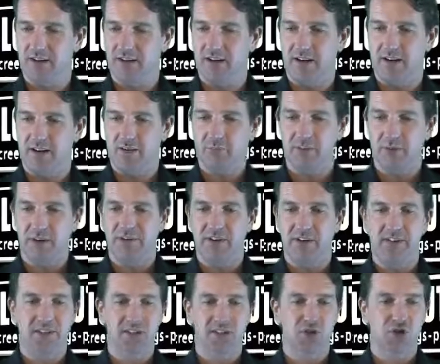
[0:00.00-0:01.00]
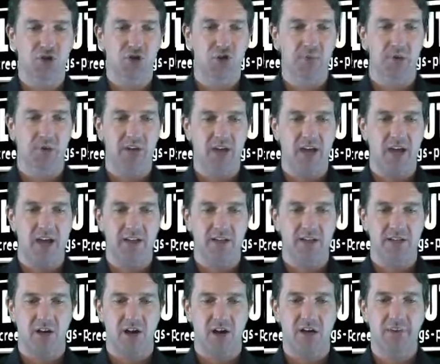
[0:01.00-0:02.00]
PVC tube on the
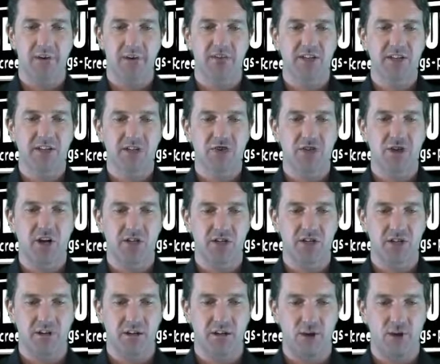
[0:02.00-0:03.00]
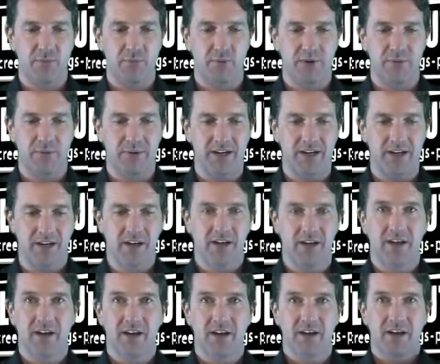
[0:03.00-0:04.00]
outside, but if I stretch it open a bit,
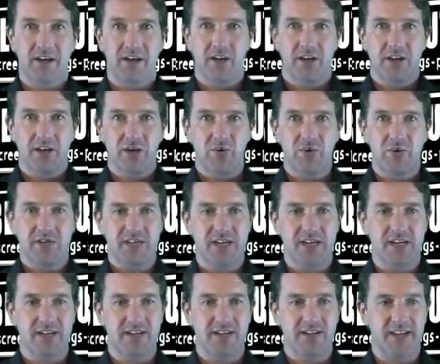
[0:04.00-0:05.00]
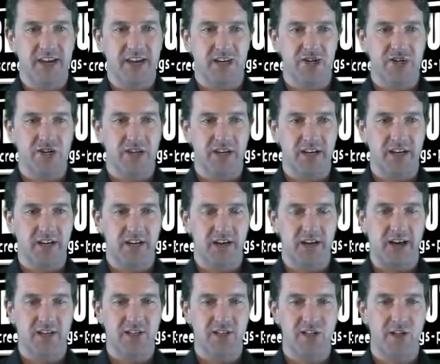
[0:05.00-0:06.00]
you'll see that there's actually
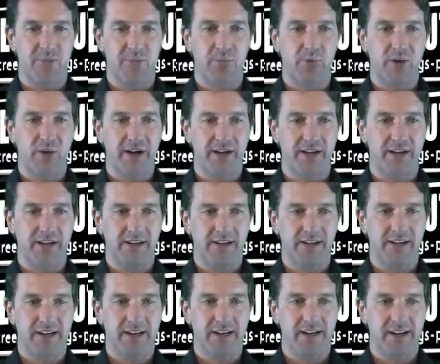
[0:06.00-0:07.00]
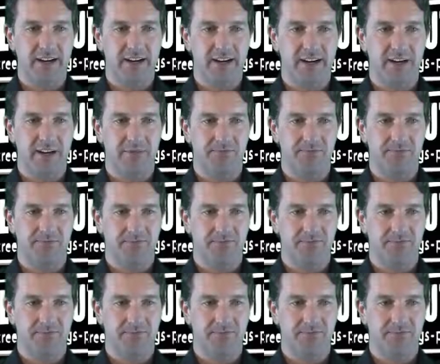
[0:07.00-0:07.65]
a spring in here.